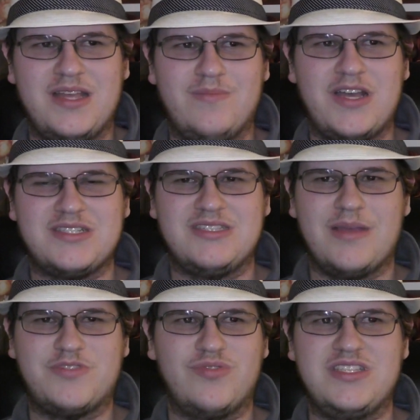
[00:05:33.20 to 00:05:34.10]
mocks this
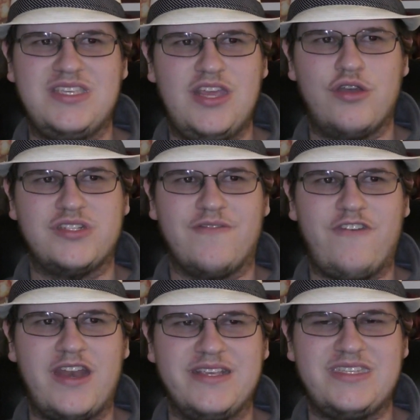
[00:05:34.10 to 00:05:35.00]
up to his years of
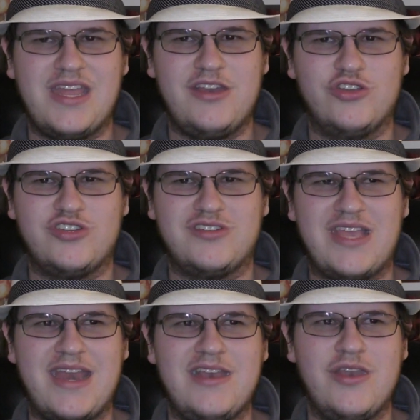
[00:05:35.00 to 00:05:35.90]
fighting stand users,
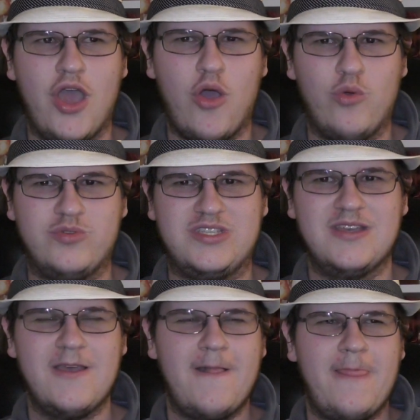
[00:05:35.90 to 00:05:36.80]
and knows
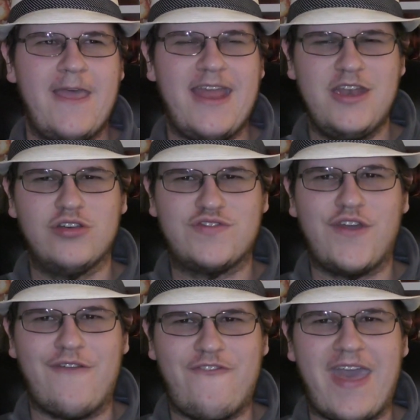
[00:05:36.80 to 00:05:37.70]

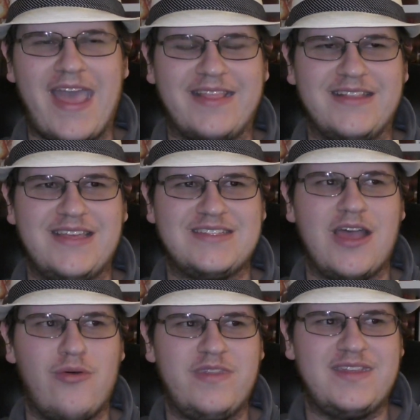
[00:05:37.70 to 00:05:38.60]
for a fact that that's
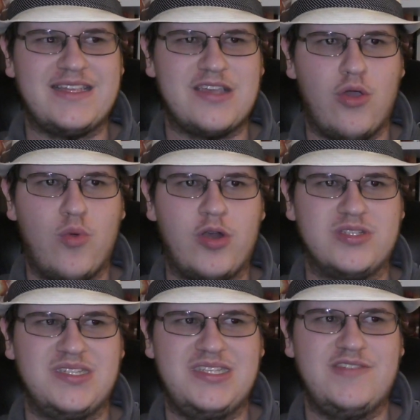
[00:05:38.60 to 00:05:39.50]
how it works,
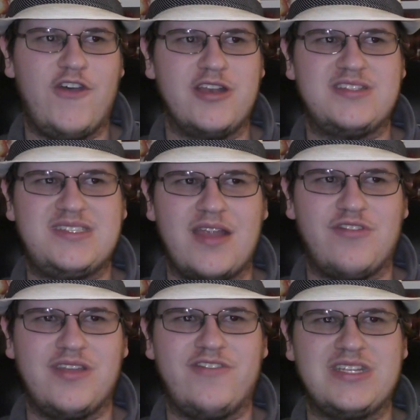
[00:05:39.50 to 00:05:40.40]
since he's fought
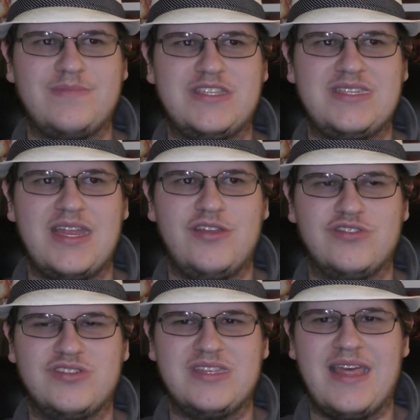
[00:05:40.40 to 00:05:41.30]
several different types of stand
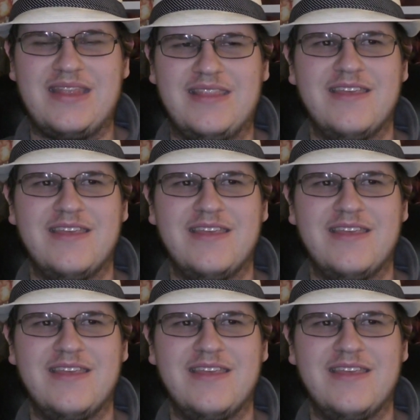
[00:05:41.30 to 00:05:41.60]
users, and that